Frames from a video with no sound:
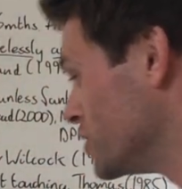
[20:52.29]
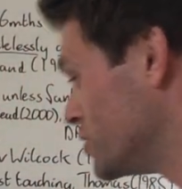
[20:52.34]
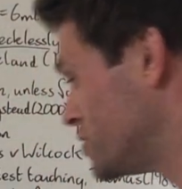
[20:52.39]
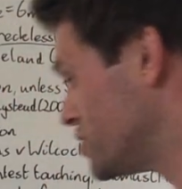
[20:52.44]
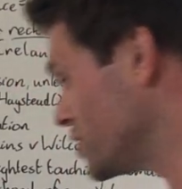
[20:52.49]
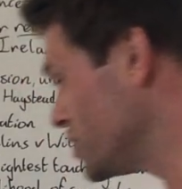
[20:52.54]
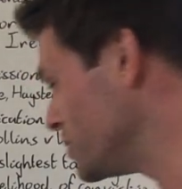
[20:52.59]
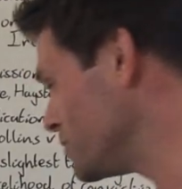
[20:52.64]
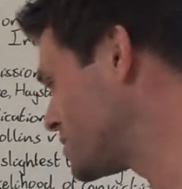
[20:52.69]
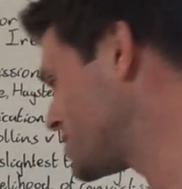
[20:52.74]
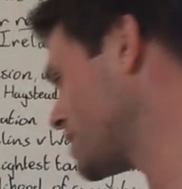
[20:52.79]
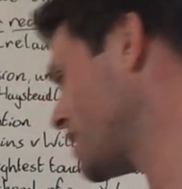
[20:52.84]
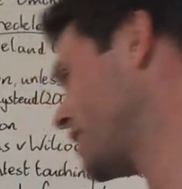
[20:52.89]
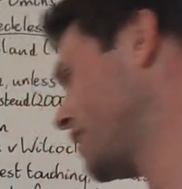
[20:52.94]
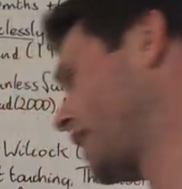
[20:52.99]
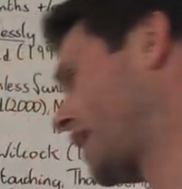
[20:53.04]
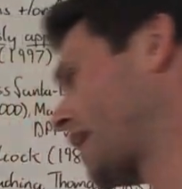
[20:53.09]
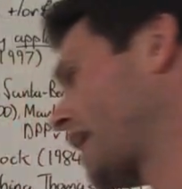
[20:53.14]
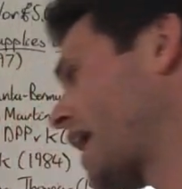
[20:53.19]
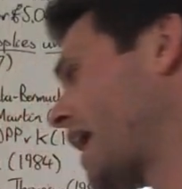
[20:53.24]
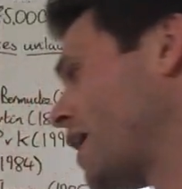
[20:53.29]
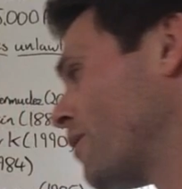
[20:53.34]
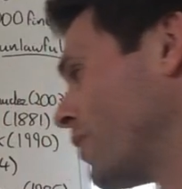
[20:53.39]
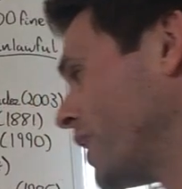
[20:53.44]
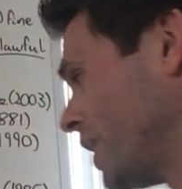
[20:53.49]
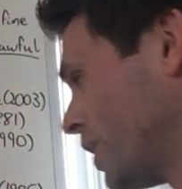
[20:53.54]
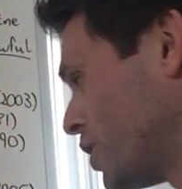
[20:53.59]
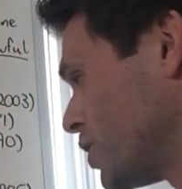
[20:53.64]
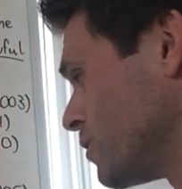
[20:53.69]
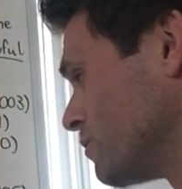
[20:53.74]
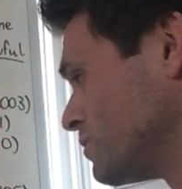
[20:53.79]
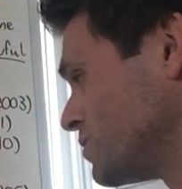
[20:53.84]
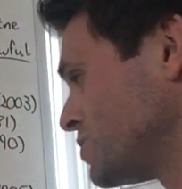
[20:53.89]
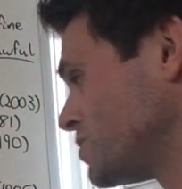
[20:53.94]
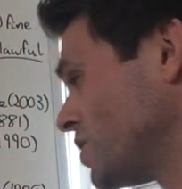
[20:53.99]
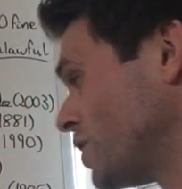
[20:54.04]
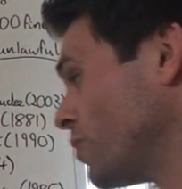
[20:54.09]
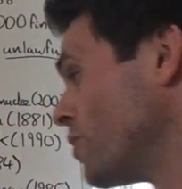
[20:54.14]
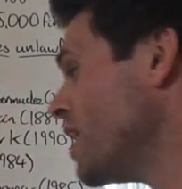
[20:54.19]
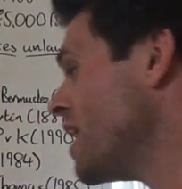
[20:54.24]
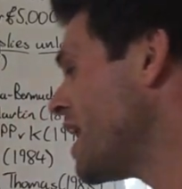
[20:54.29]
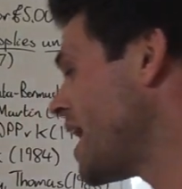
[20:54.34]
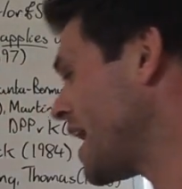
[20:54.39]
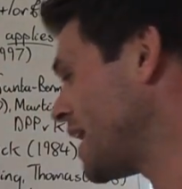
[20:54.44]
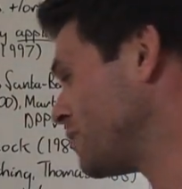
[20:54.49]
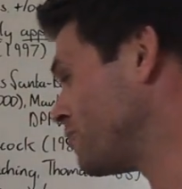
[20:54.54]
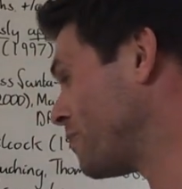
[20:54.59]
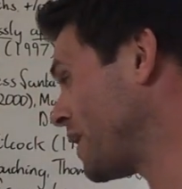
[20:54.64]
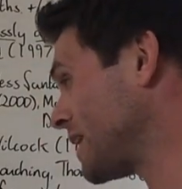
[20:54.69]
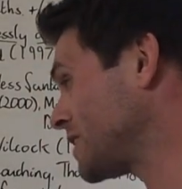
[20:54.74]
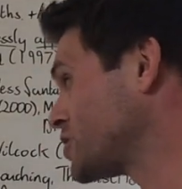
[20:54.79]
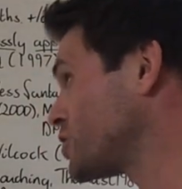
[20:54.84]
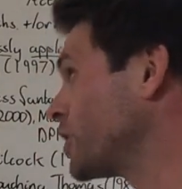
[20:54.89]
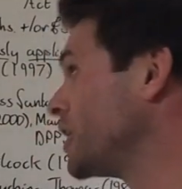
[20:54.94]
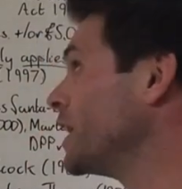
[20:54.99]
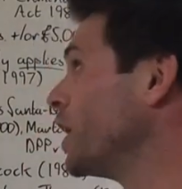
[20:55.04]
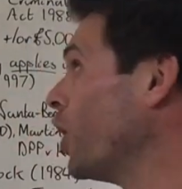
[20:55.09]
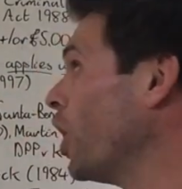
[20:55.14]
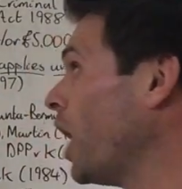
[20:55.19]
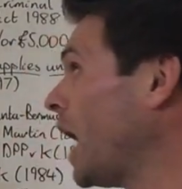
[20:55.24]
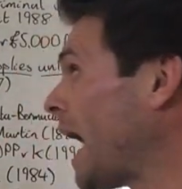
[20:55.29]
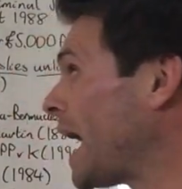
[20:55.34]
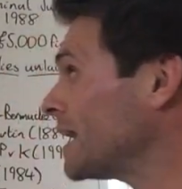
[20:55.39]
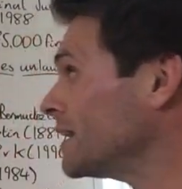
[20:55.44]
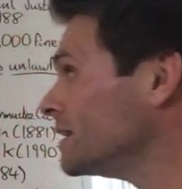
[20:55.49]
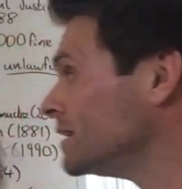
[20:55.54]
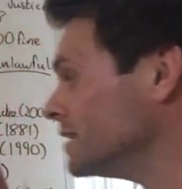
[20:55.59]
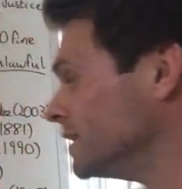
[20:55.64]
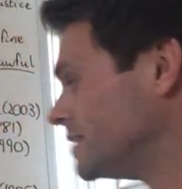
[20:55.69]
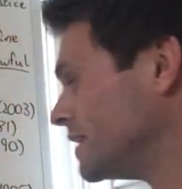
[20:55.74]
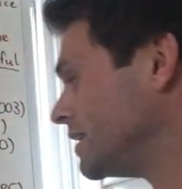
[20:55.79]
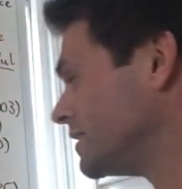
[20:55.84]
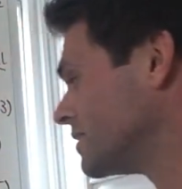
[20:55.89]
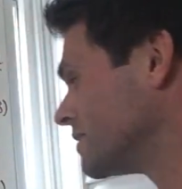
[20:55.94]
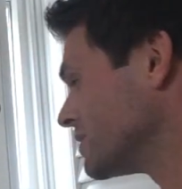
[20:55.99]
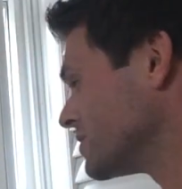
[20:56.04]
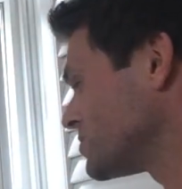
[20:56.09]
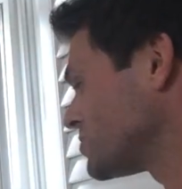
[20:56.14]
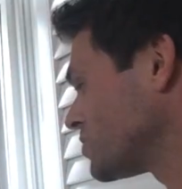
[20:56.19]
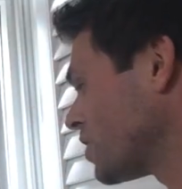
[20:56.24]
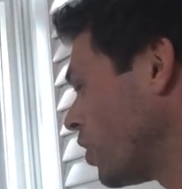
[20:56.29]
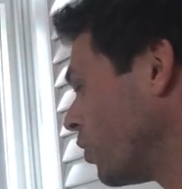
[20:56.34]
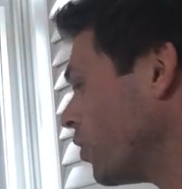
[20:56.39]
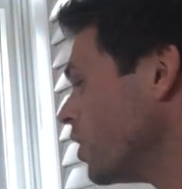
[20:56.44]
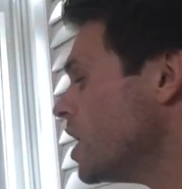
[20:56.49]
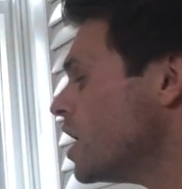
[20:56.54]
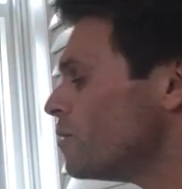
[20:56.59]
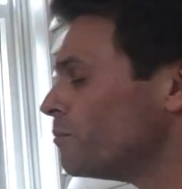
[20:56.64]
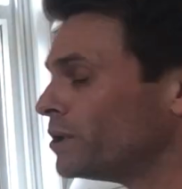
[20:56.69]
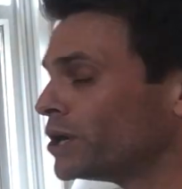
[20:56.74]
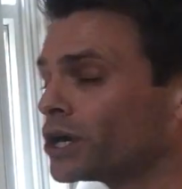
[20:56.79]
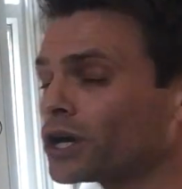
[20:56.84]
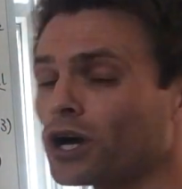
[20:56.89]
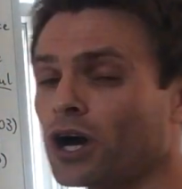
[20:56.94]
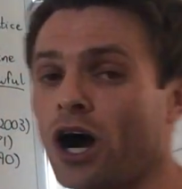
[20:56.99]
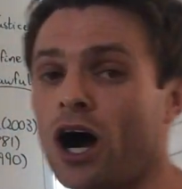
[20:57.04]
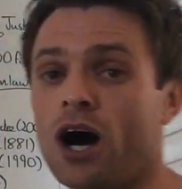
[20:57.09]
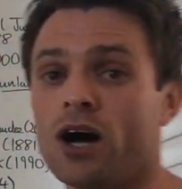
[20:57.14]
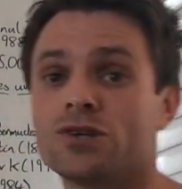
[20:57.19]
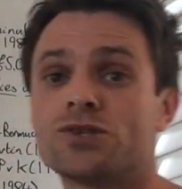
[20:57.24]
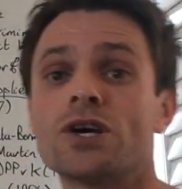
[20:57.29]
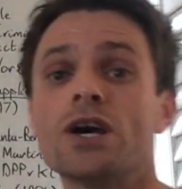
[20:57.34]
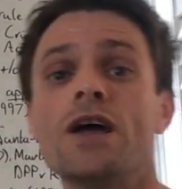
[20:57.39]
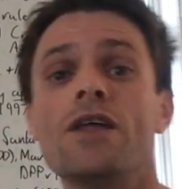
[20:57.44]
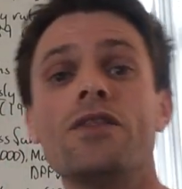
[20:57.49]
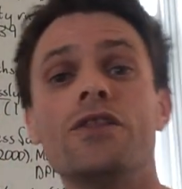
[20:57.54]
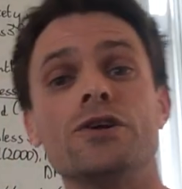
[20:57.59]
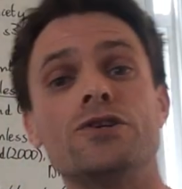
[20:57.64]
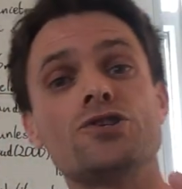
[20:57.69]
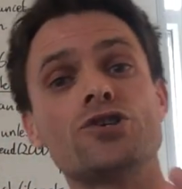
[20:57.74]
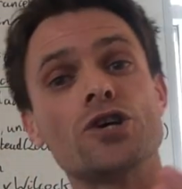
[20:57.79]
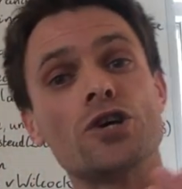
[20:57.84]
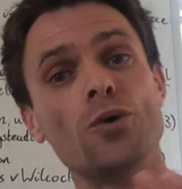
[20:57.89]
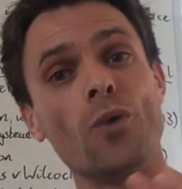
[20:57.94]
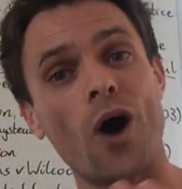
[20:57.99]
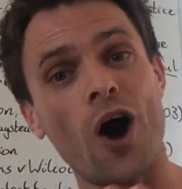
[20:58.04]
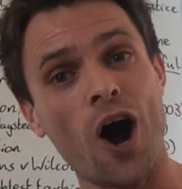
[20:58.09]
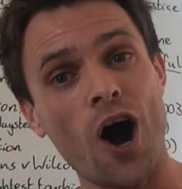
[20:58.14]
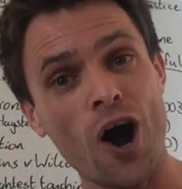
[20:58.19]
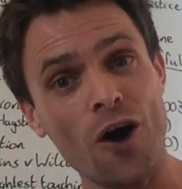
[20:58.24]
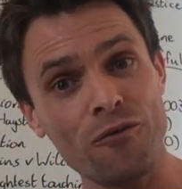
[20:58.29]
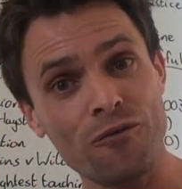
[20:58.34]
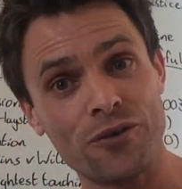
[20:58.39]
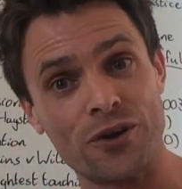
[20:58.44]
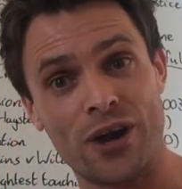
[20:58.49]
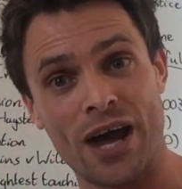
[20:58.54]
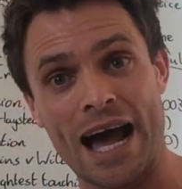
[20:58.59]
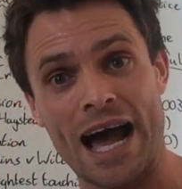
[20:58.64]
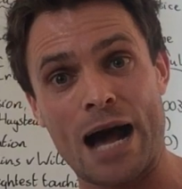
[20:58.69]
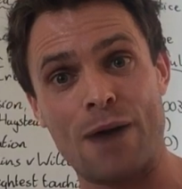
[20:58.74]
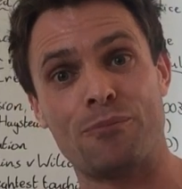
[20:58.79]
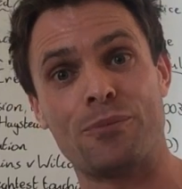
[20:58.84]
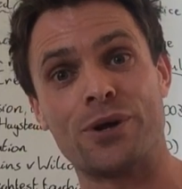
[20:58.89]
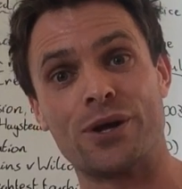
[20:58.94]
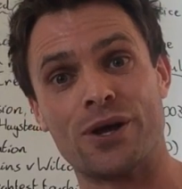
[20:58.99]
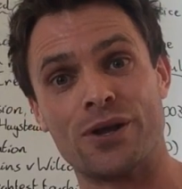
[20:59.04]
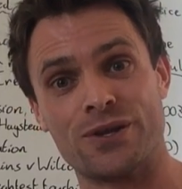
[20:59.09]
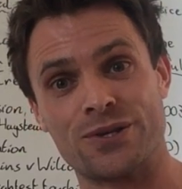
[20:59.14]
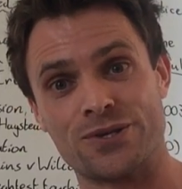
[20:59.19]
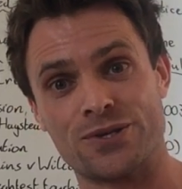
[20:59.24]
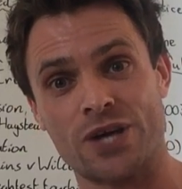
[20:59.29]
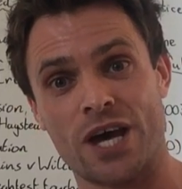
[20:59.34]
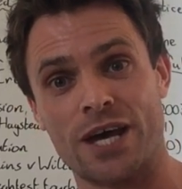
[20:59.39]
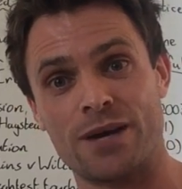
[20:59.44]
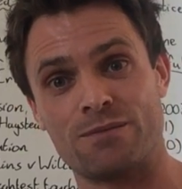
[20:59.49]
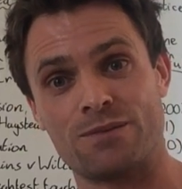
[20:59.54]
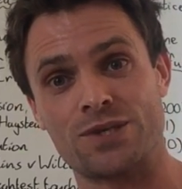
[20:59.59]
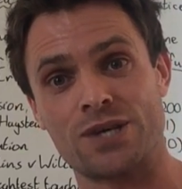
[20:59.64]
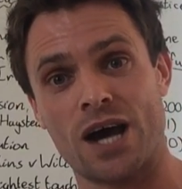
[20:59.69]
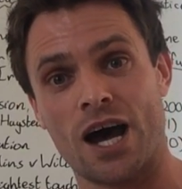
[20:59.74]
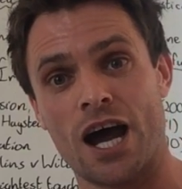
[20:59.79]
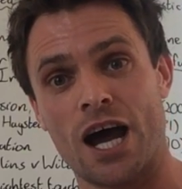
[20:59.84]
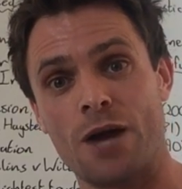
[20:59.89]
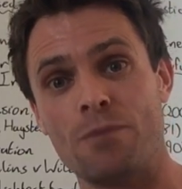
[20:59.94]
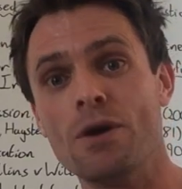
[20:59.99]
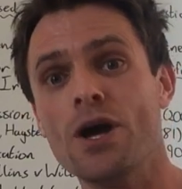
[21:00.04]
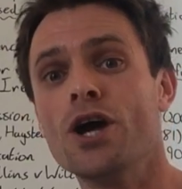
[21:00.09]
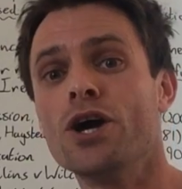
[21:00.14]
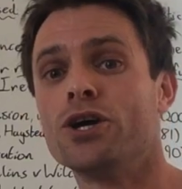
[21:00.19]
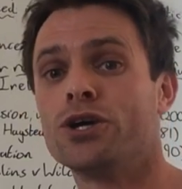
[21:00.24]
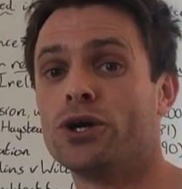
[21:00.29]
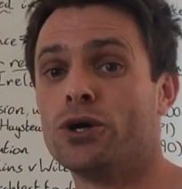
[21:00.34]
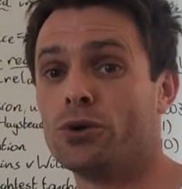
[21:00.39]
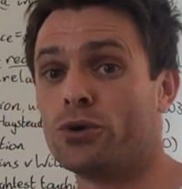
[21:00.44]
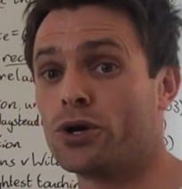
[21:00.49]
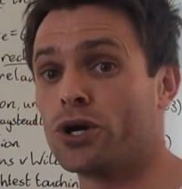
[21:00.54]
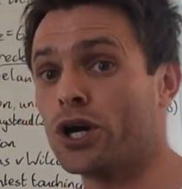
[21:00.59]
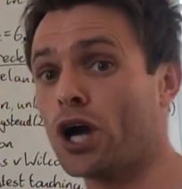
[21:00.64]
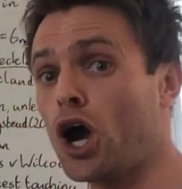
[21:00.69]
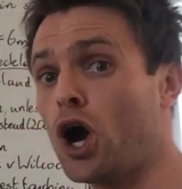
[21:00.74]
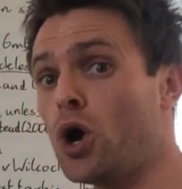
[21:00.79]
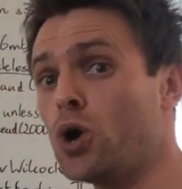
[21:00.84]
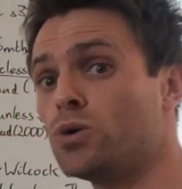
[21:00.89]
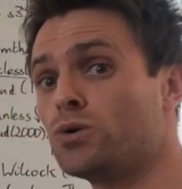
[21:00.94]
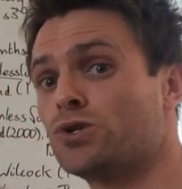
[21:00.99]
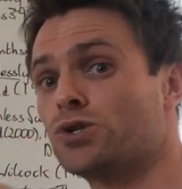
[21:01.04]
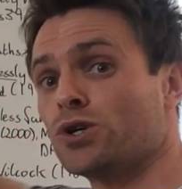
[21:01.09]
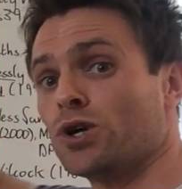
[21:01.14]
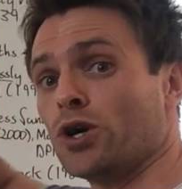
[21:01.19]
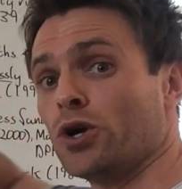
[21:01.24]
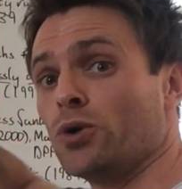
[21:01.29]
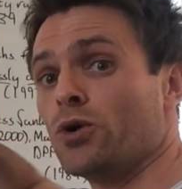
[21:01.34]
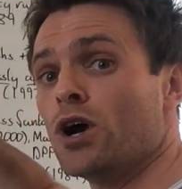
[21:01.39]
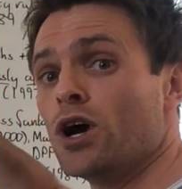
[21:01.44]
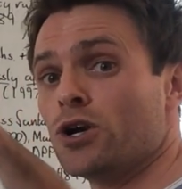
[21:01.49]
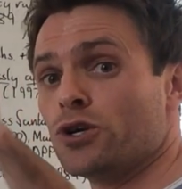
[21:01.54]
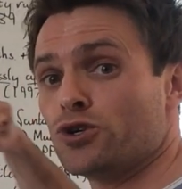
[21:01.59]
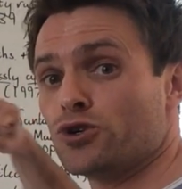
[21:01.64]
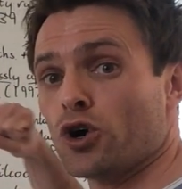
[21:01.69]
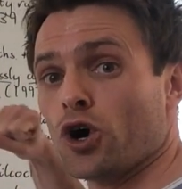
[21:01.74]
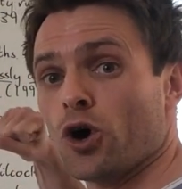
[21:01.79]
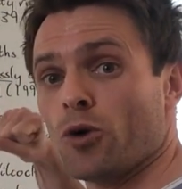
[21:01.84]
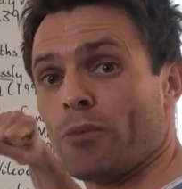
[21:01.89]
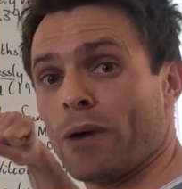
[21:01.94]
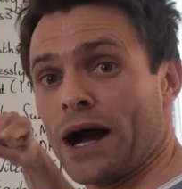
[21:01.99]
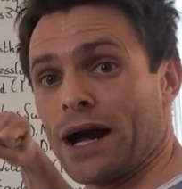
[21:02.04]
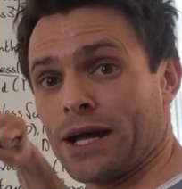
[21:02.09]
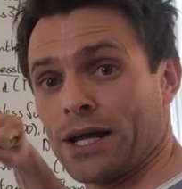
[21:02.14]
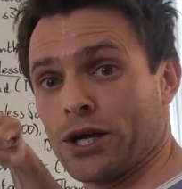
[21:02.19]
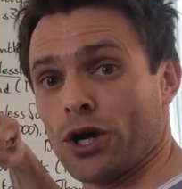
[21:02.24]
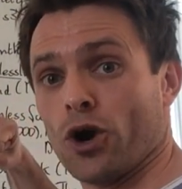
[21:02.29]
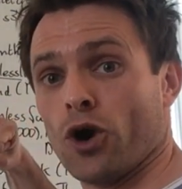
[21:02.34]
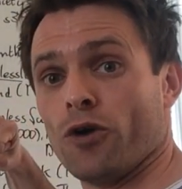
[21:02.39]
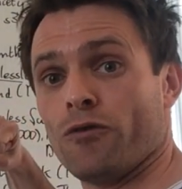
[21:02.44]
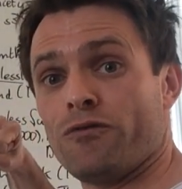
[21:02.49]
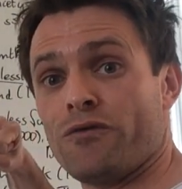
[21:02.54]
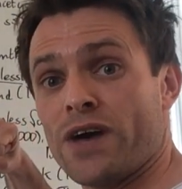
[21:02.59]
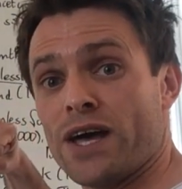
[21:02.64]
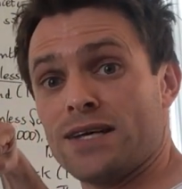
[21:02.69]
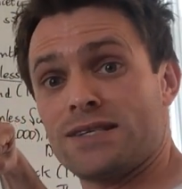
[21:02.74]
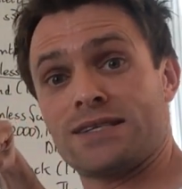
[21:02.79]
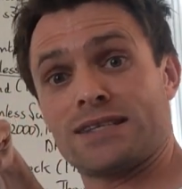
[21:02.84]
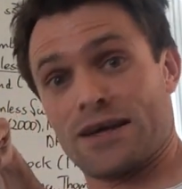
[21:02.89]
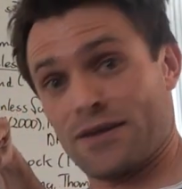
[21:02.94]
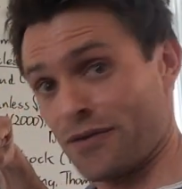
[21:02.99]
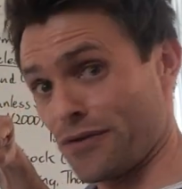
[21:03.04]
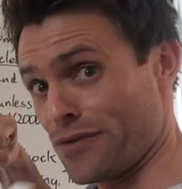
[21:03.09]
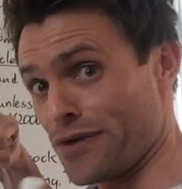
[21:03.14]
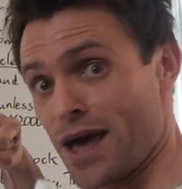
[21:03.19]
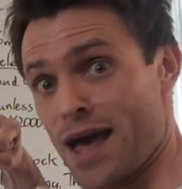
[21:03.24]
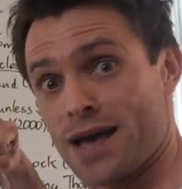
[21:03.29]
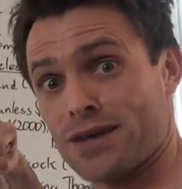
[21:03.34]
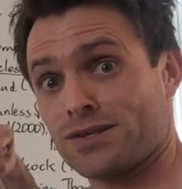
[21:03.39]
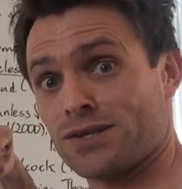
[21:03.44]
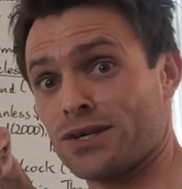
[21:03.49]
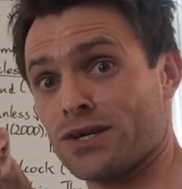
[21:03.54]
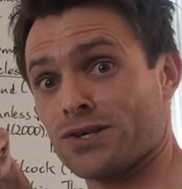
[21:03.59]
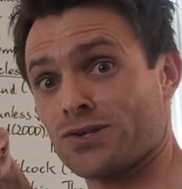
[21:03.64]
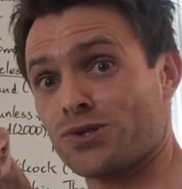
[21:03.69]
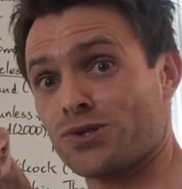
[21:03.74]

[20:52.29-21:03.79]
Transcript: Do take care when it comes to a battery and indeed an assault, because the two often happen at the same time. You go to draw back your fist, there's the